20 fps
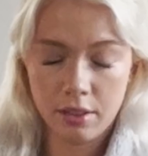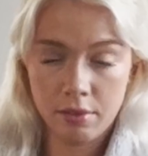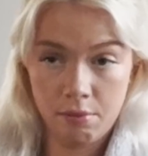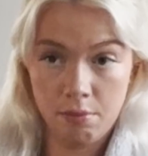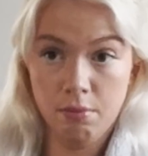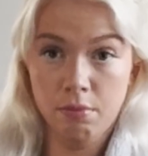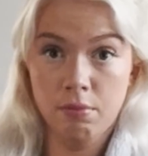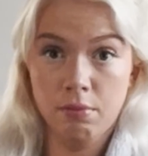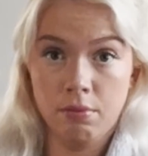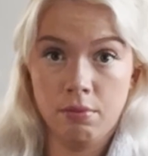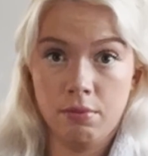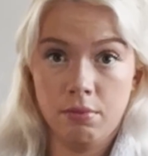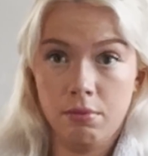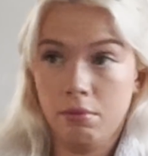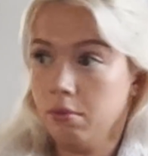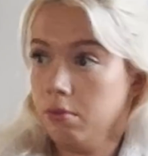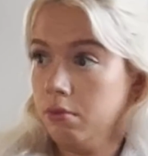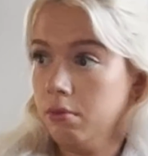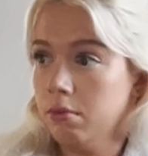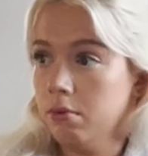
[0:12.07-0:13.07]

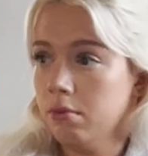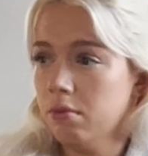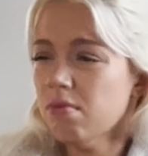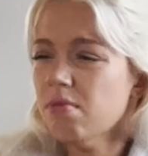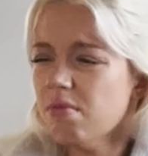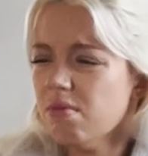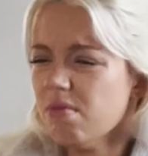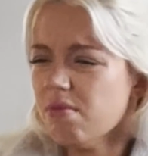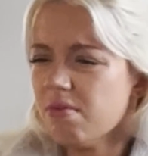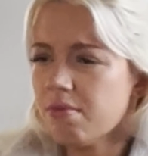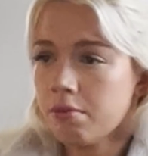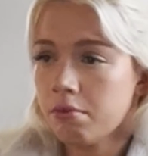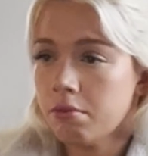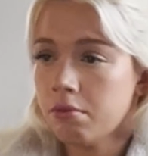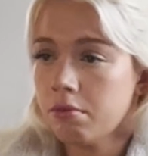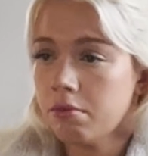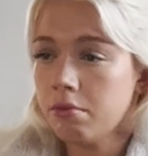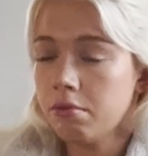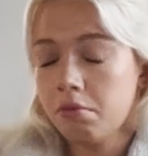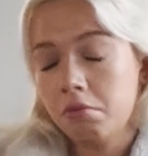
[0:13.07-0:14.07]

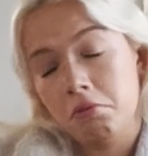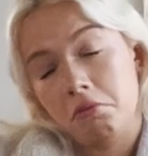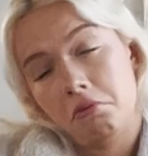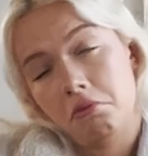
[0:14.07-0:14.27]
No one is speaking in this clip.